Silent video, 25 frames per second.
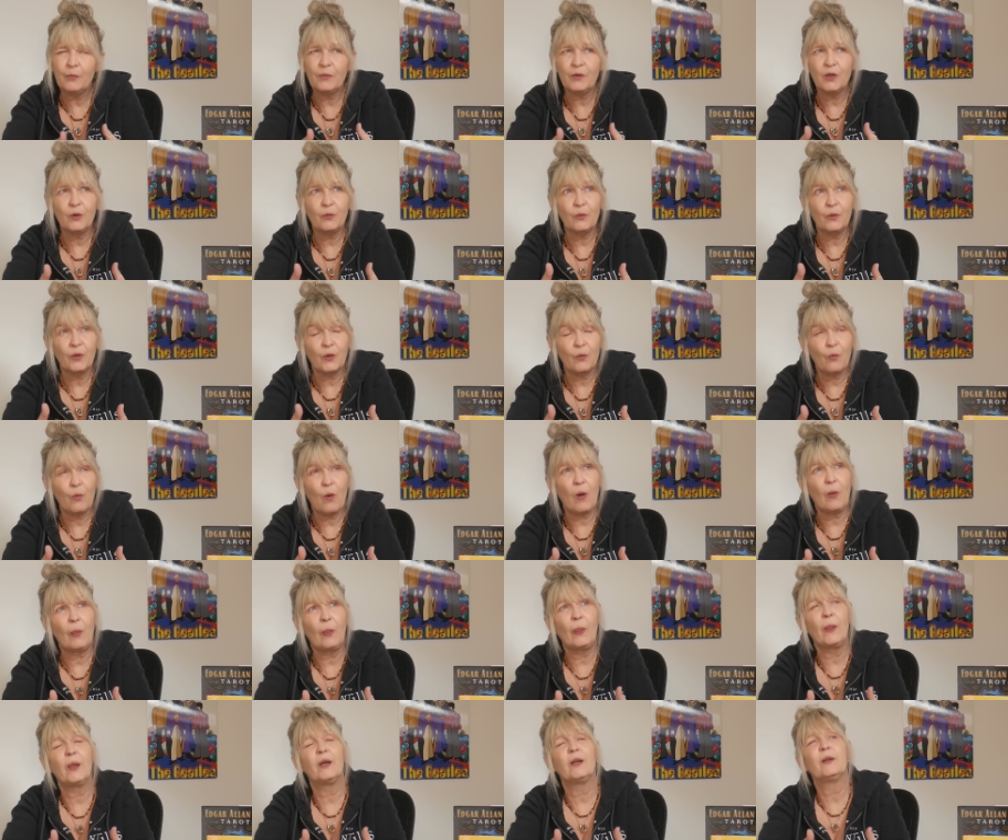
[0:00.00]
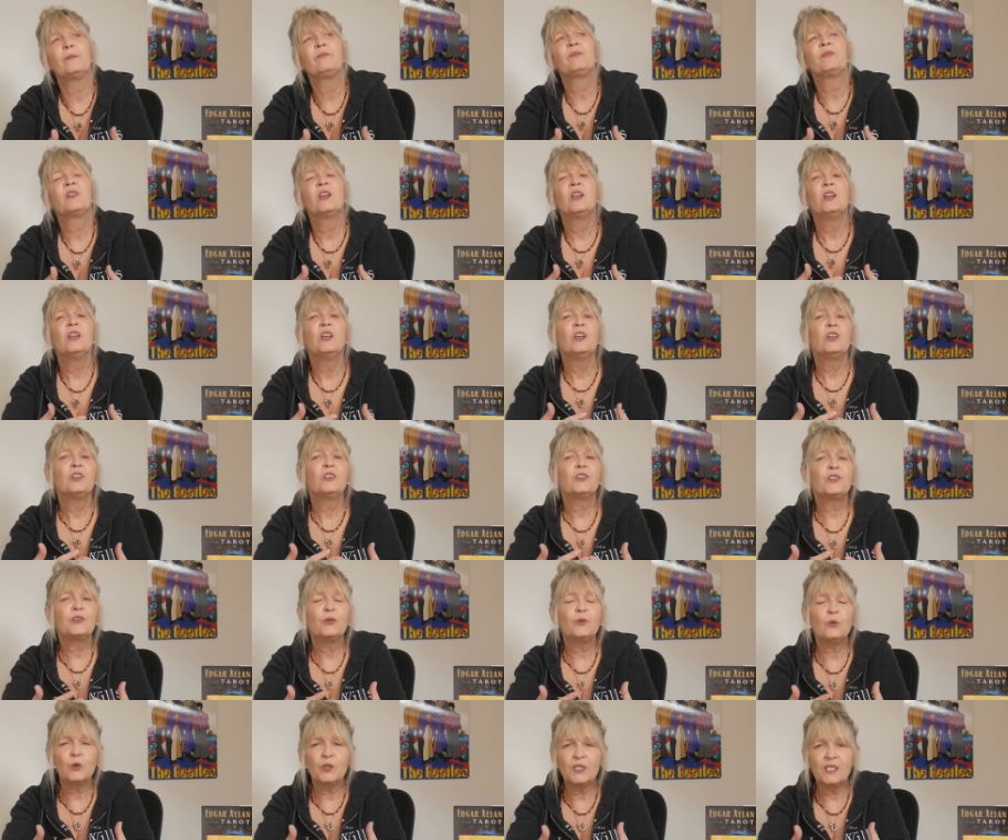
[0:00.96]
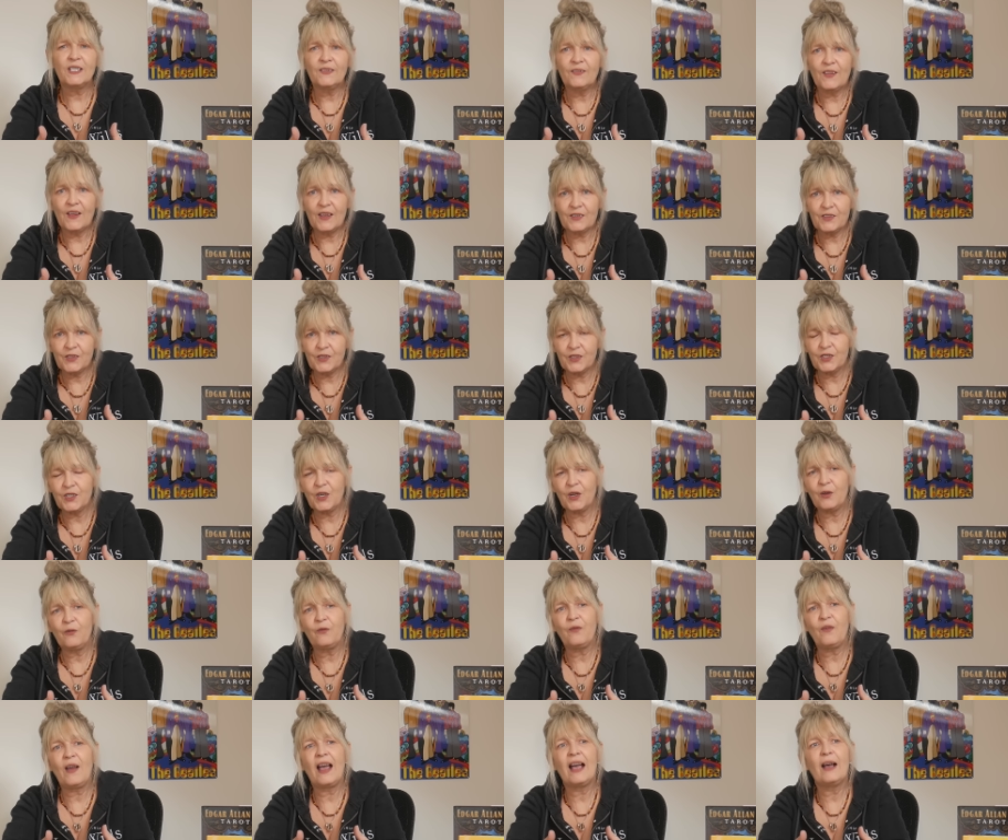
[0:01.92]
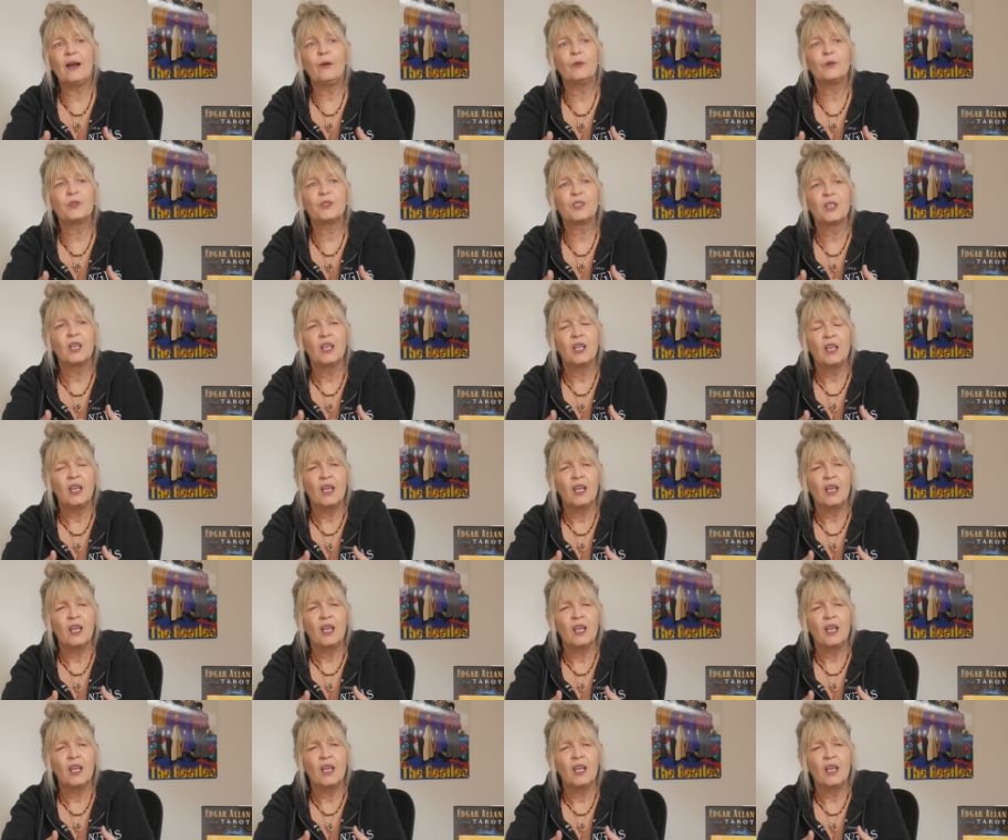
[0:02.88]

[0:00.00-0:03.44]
You were the one that sorted their stuff out.